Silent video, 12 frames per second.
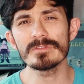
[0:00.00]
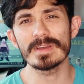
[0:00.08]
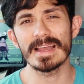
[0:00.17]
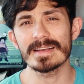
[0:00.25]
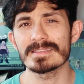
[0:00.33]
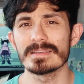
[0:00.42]
of
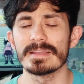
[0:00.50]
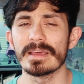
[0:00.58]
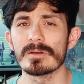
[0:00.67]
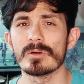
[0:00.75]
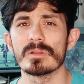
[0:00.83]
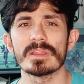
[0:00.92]

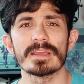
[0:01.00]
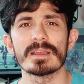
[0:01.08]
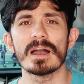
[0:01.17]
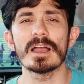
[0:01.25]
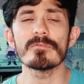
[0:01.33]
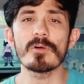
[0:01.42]
accidental.
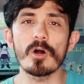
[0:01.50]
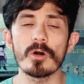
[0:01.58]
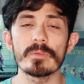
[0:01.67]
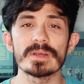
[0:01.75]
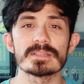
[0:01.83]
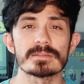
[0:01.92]
Like, I've
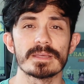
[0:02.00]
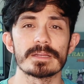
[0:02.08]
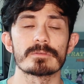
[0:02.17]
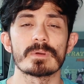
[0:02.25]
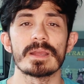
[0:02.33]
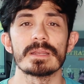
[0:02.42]
always
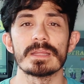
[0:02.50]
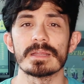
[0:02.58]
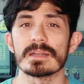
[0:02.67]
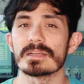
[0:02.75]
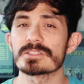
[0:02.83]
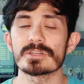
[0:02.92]
liked writing,
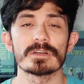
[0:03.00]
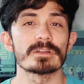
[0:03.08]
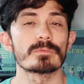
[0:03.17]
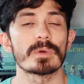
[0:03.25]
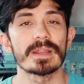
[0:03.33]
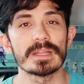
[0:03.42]
and I
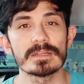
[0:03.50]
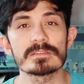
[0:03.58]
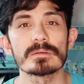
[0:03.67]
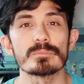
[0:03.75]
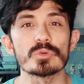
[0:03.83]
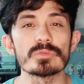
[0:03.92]
started writing
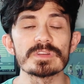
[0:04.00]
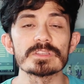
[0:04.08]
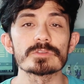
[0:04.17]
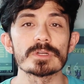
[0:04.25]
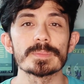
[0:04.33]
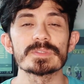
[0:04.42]
some movie
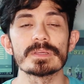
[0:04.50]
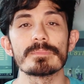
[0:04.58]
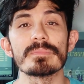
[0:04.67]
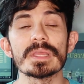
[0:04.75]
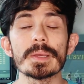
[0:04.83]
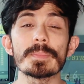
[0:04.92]
scripts,
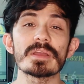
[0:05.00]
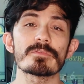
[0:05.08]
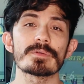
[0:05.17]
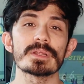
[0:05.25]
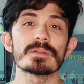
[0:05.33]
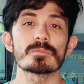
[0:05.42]
and me and my
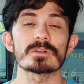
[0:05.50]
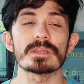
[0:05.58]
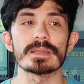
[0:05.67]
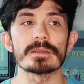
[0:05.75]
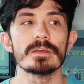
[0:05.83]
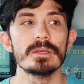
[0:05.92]
friend were
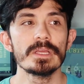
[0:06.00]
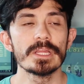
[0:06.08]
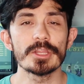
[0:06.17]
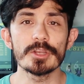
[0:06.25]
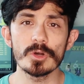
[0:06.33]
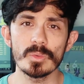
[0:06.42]
like,
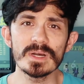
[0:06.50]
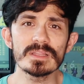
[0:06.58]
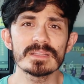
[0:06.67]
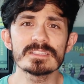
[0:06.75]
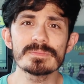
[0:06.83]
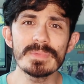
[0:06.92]
you know
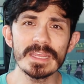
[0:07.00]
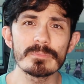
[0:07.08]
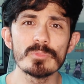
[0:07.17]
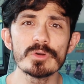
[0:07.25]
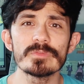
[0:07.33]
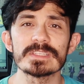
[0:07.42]
what, let's make
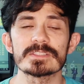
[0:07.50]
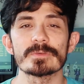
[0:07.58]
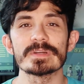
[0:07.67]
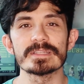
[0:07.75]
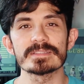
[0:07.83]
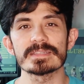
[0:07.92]
movies. So
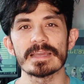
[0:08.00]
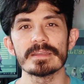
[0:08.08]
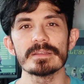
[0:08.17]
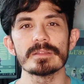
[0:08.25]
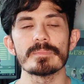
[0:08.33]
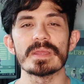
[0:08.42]
we
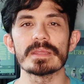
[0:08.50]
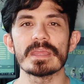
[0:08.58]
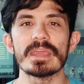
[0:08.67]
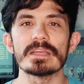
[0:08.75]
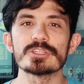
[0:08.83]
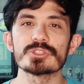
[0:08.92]
decided to
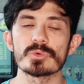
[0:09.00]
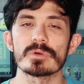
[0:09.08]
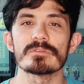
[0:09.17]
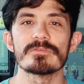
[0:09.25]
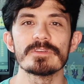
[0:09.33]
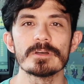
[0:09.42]
make a
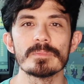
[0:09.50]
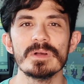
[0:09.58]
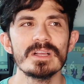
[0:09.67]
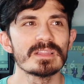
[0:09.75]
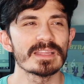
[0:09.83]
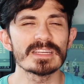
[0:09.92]
short film,
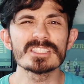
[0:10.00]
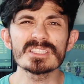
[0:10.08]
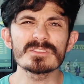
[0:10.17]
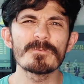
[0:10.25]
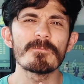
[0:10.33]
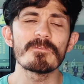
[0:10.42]
like
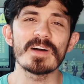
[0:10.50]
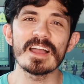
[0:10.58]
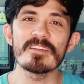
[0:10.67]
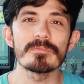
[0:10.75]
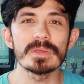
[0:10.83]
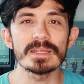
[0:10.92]
just
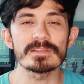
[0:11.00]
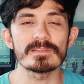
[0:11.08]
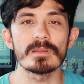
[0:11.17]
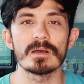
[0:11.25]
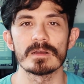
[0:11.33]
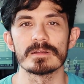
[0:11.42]
5 minutes
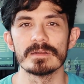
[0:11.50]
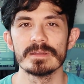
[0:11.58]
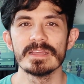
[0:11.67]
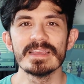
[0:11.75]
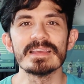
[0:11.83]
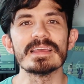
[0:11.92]
long.
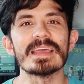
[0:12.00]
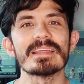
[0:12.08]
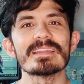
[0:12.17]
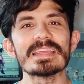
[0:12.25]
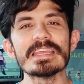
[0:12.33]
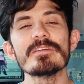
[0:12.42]

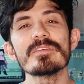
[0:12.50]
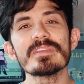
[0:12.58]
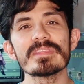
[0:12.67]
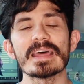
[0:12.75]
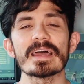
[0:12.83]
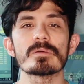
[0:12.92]
And
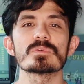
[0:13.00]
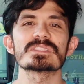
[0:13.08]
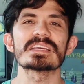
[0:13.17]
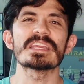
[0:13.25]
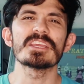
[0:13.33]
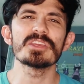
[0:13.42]
even that was
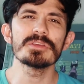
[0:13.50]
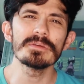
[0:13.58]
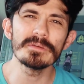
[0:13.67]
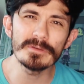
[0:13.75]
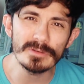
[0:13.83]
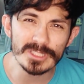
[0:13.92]
a
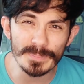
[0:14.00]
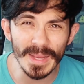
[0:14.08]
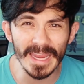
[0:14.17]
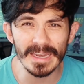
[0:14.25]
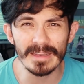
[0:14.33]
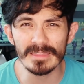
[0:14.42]
huge
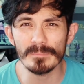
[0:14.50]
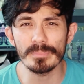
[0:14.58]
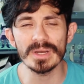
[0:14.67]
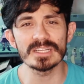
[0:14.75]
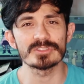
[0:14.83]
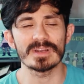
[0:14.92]
pain in the
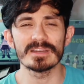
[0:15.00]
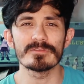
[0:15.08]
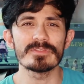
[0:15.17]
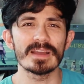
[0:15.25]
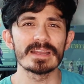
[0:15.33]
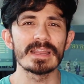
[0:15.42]
butt, trying to
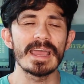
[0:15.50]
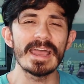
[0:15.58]
find